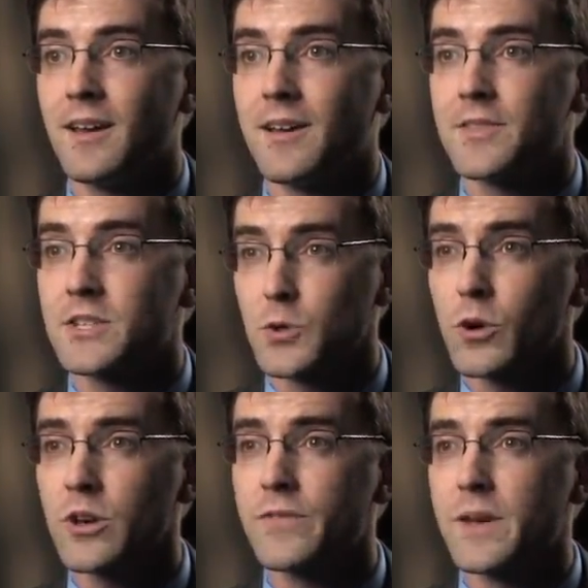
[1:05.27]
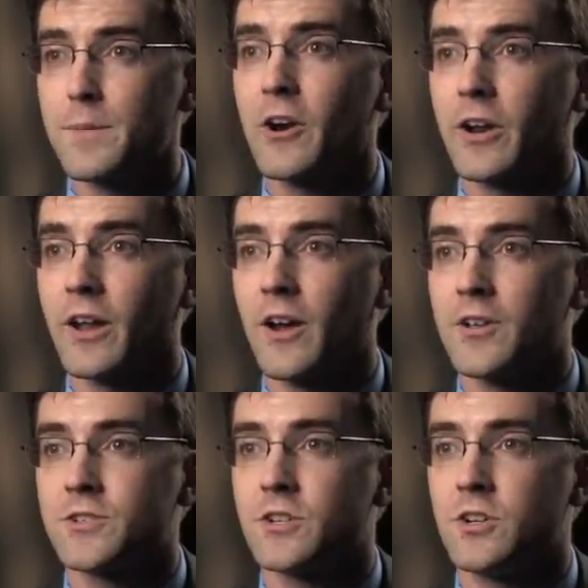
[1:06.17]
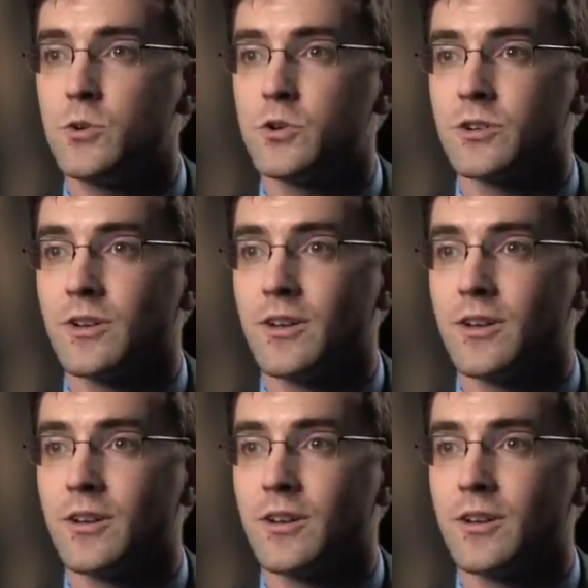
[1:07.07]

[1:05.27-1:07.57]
And the story of the American Constitution,